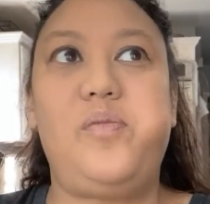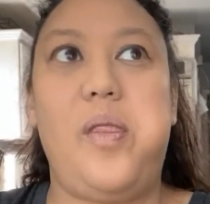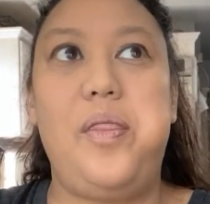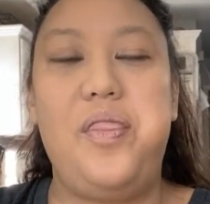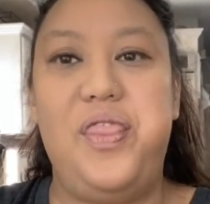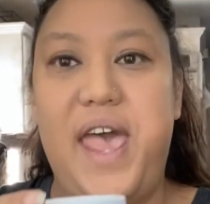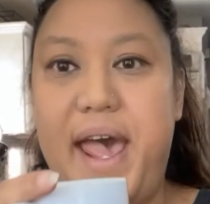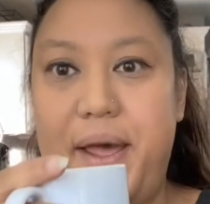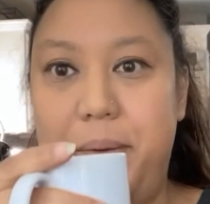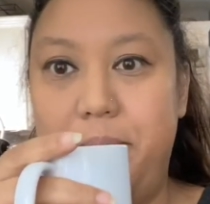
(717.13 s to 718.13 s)

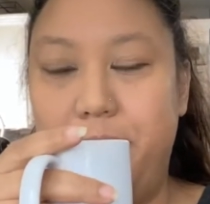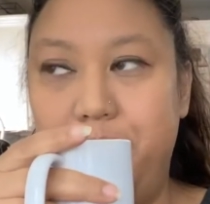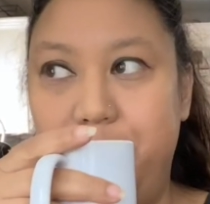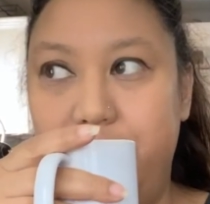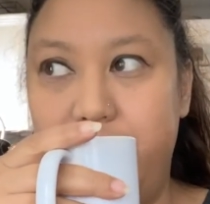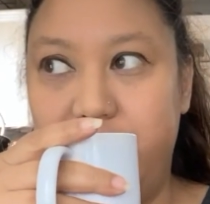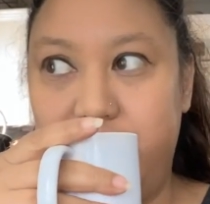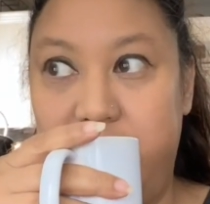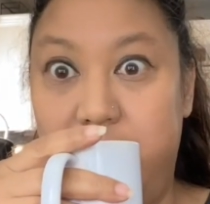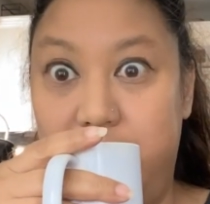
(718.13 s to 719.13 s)
That is
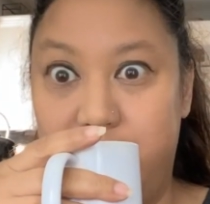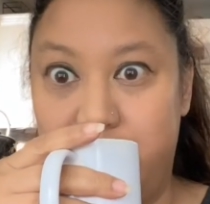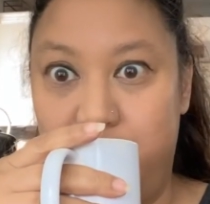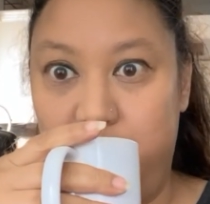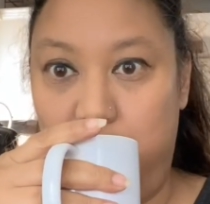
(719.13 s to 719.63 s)
kind of awesome.